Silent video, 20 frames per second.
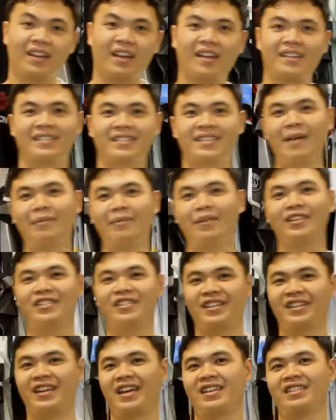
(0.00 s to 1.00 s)
Established
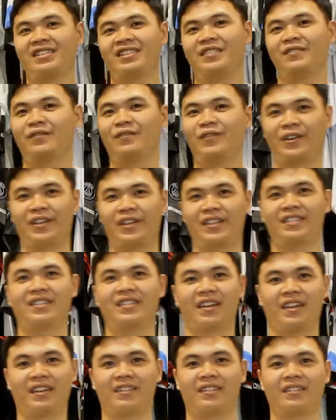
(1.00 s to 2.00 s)
in
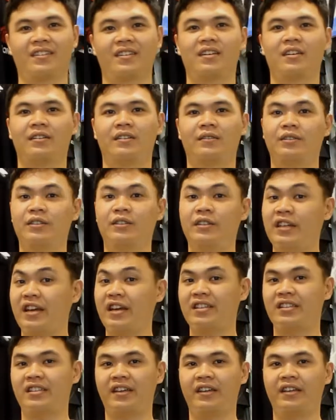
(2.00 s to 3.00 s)
1946,
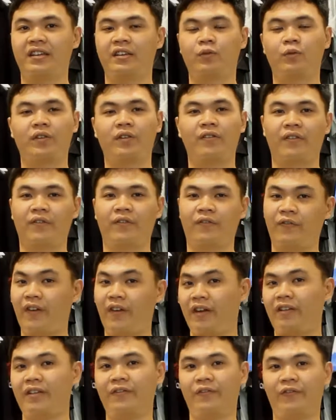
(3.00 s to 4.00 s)
GS Gill is one of the
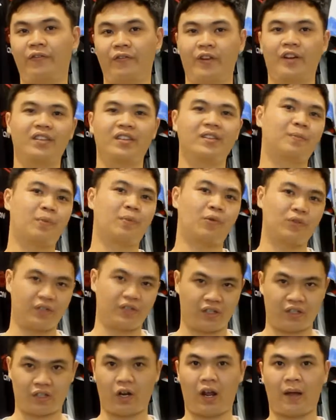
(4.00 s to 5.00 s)
very first sports
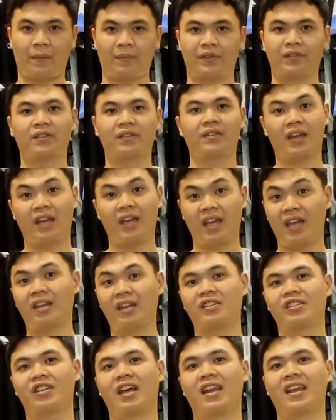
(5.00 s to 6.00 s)
shops
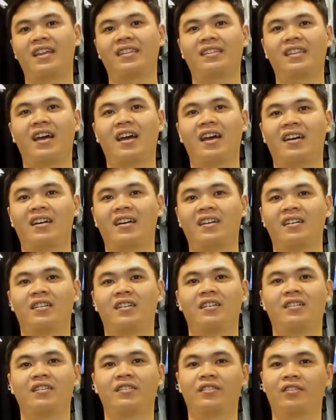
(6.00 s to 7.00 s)
in Jalan TAR.
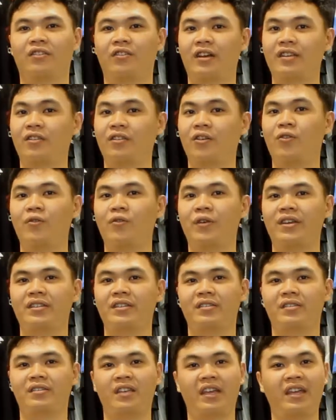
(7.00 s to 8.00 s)
So as always,
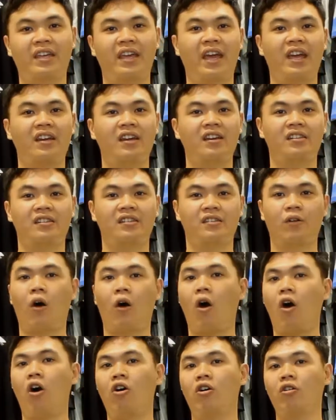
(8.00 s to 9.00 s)
they cater to
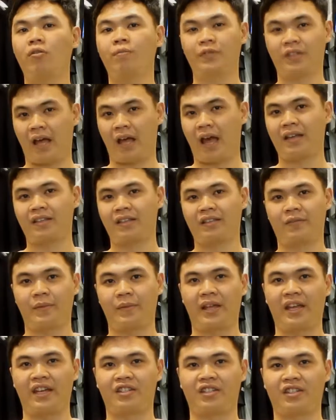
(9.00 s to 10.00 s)
all kinds of
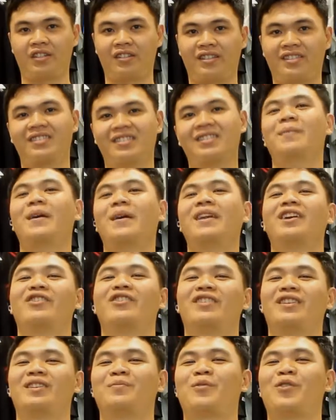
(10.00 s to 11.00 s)
Malaysians, depending
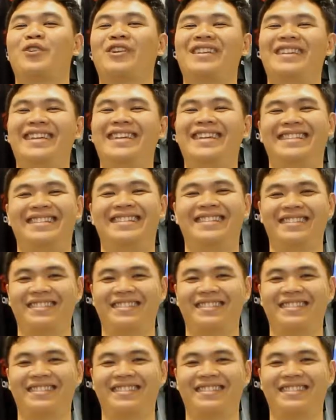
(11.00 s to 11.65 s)
on their sporting needs.